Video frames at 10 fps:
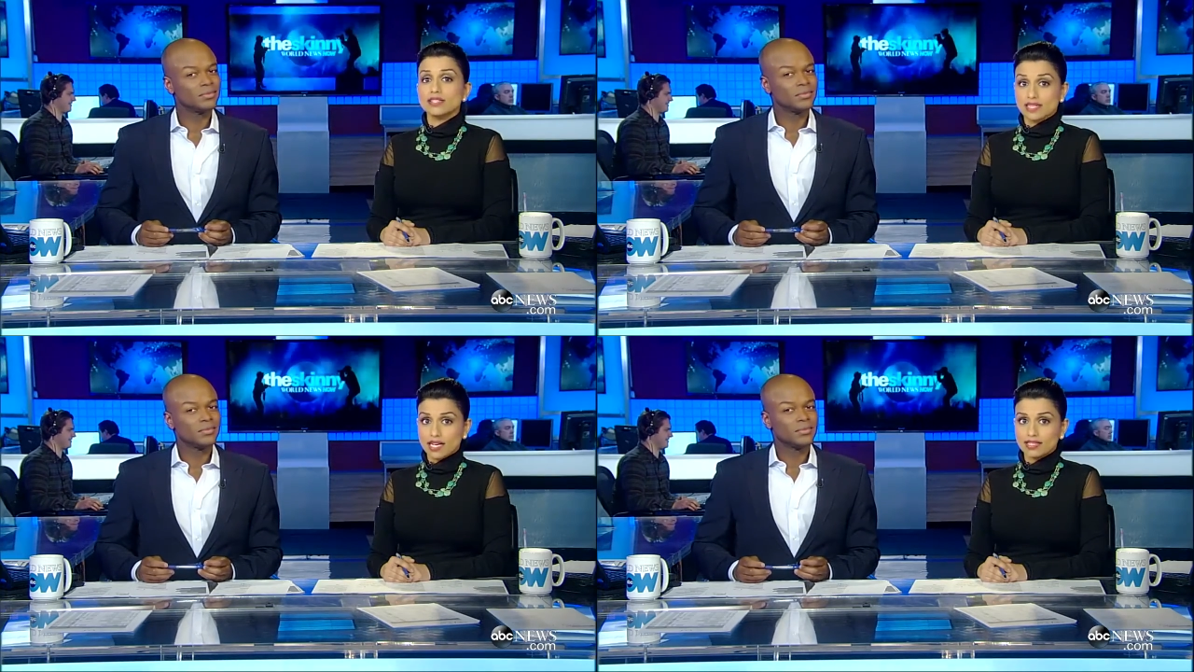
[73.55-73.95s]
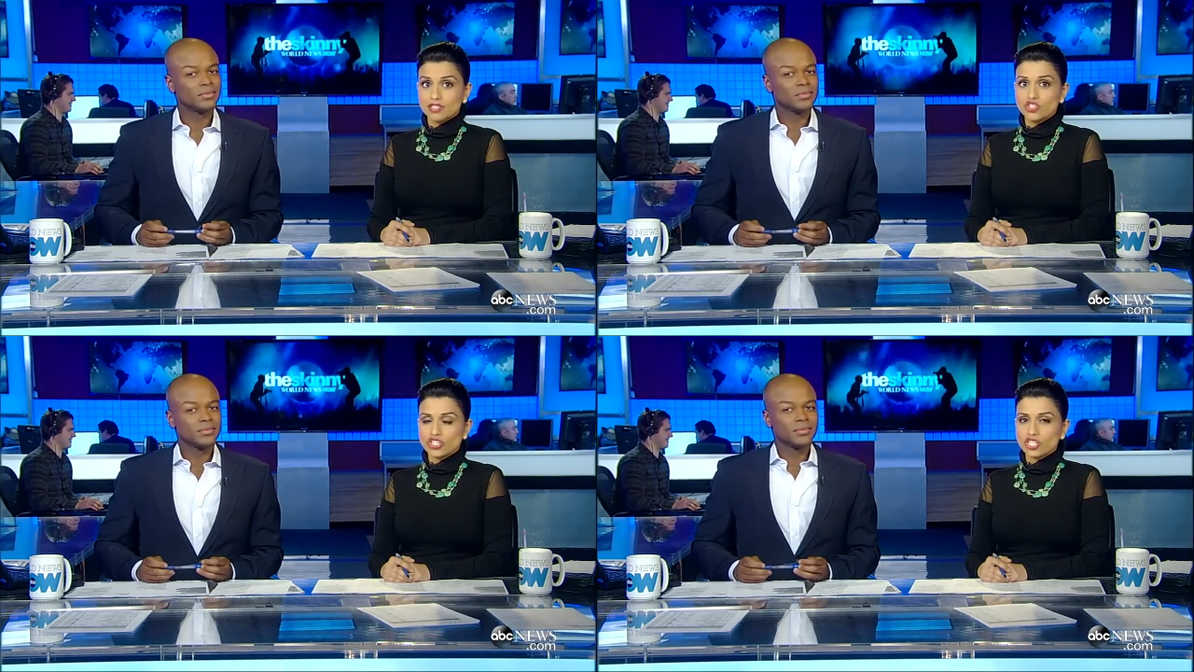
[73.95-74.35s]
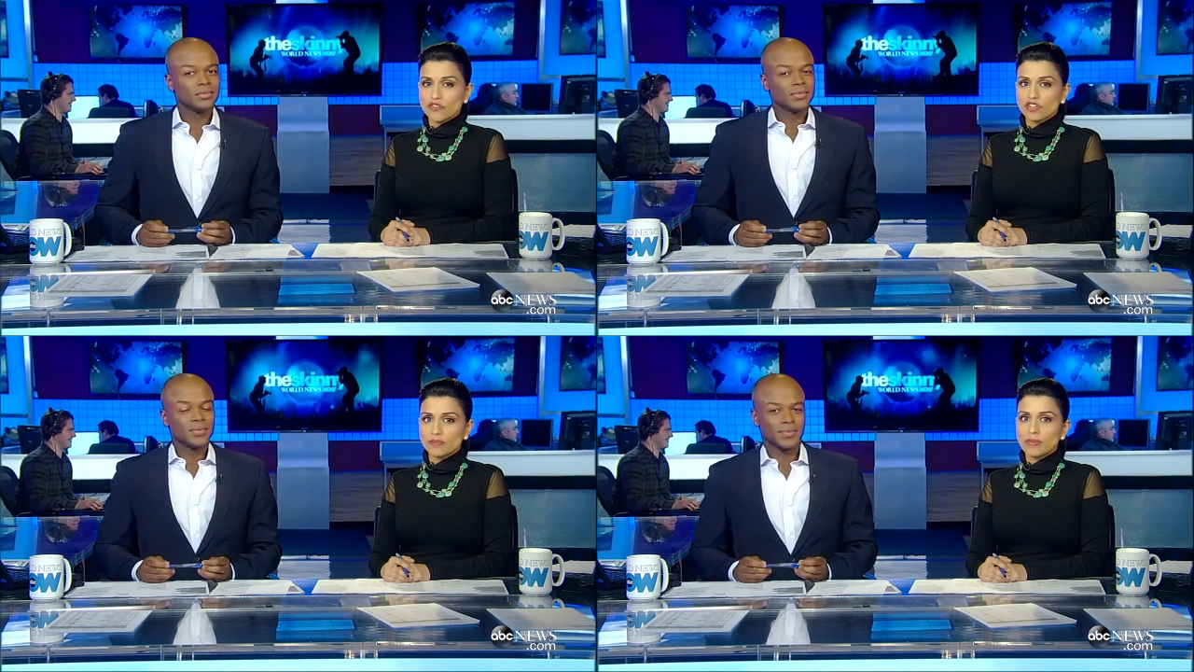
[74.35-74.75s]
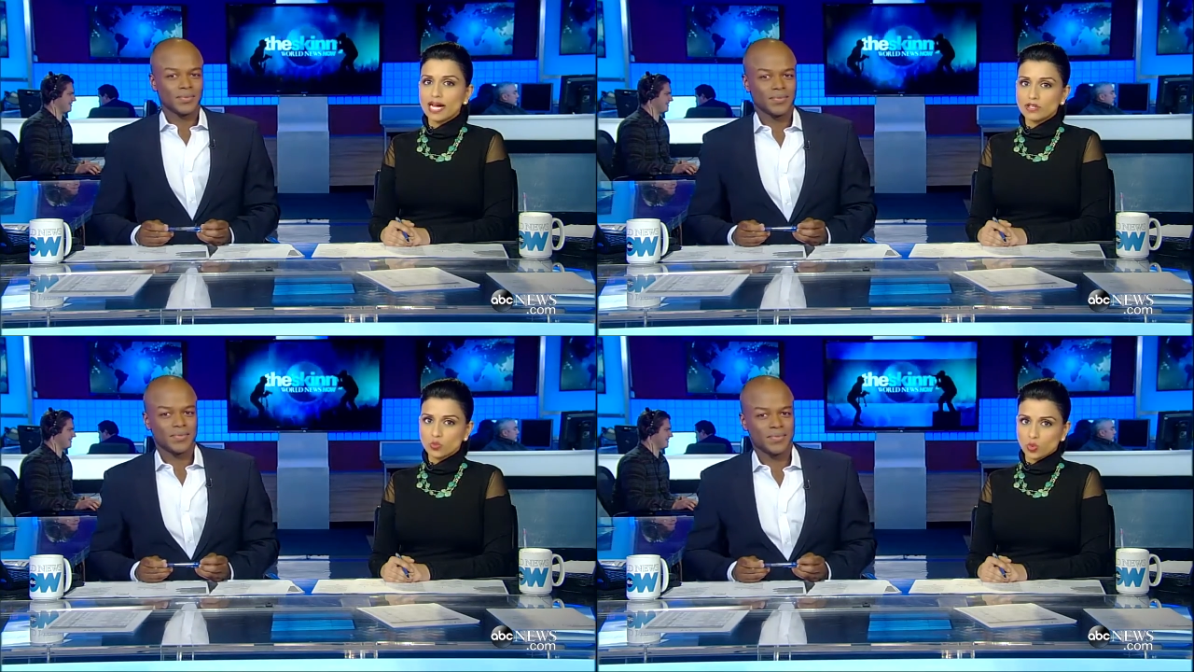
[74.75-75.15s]
Speaker 1: Scotland, she suffered a
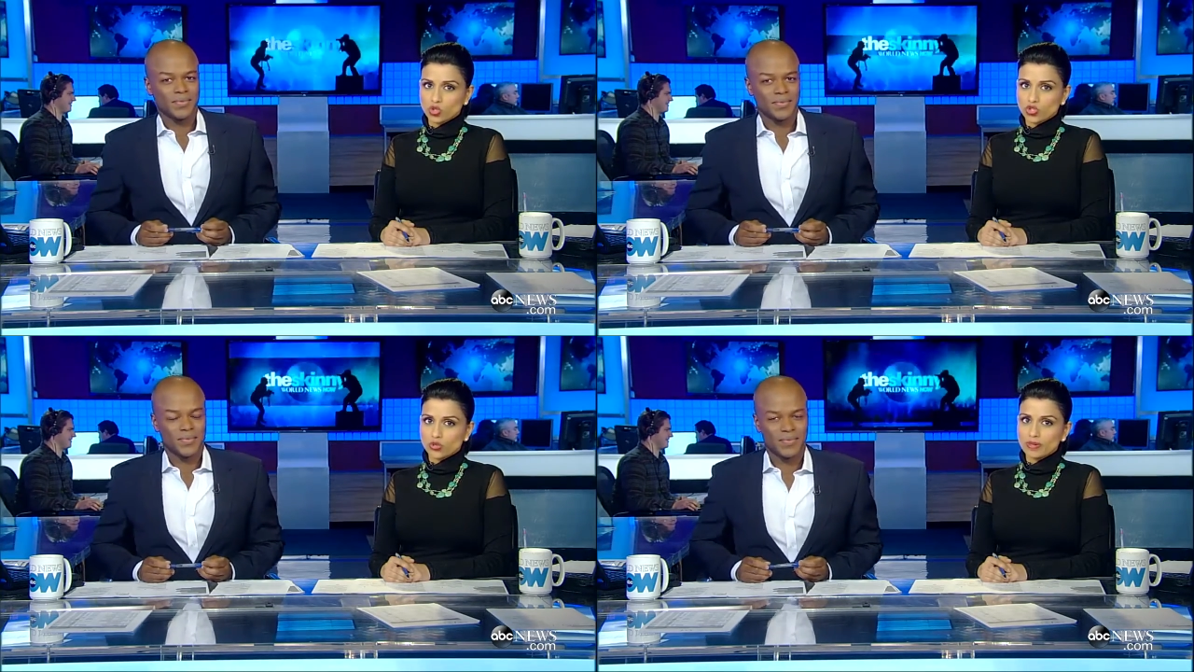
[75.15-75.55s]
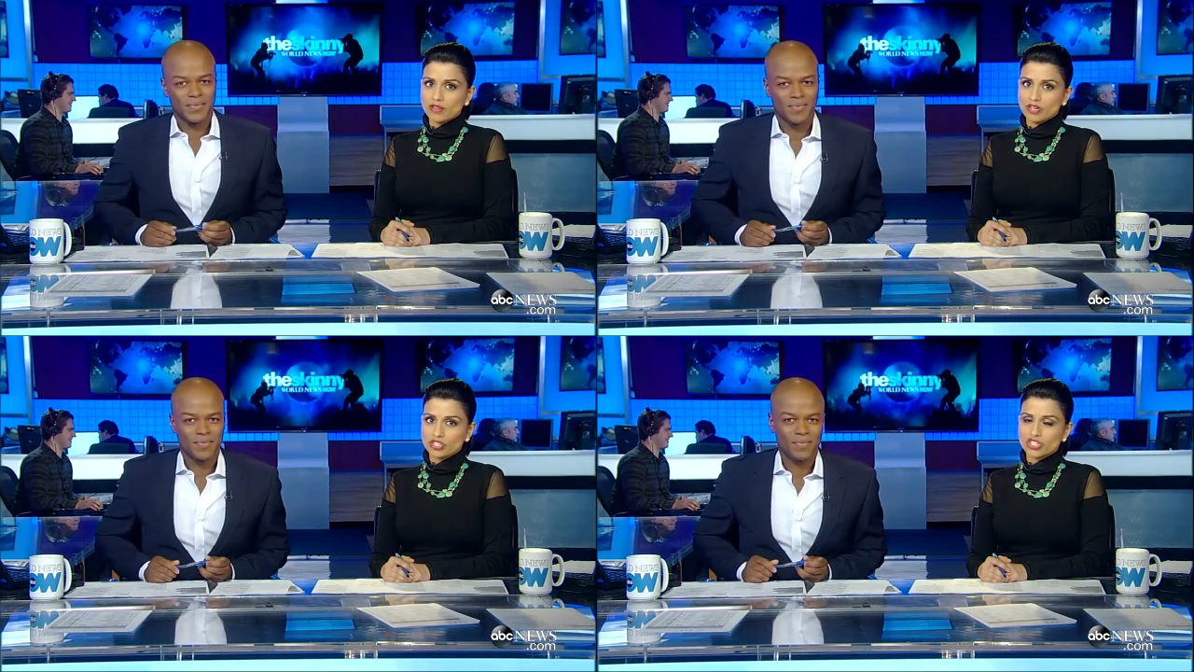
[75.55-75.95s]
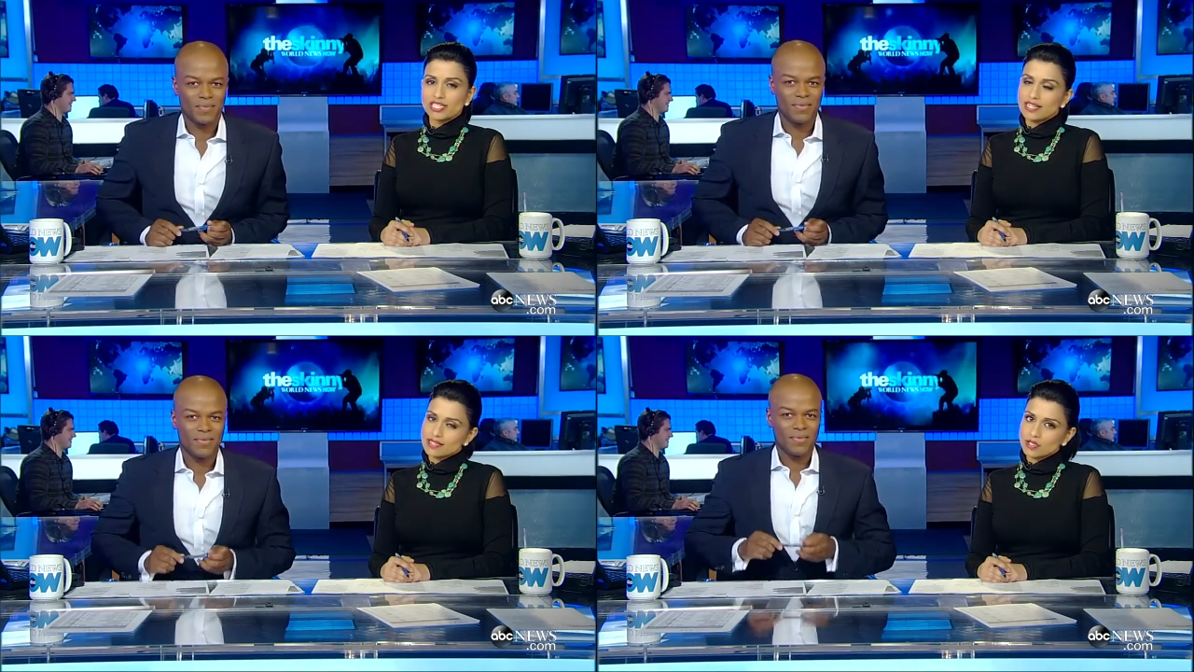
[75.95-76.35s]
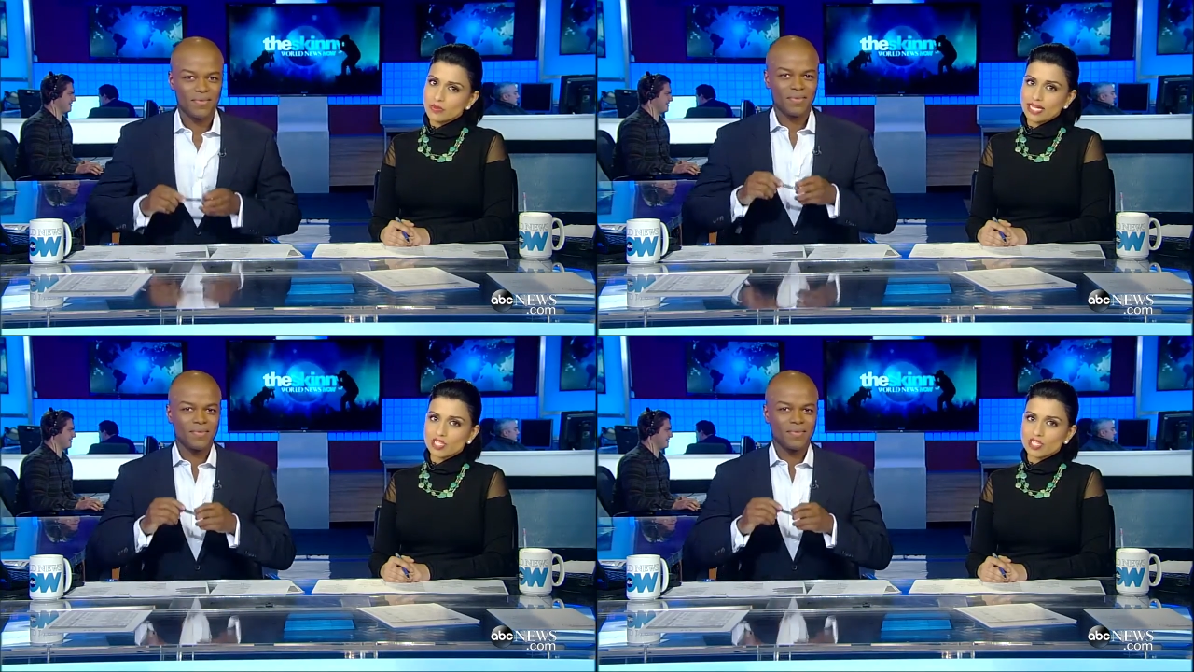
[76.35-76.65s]
minor wardrobe malfunction, and as you might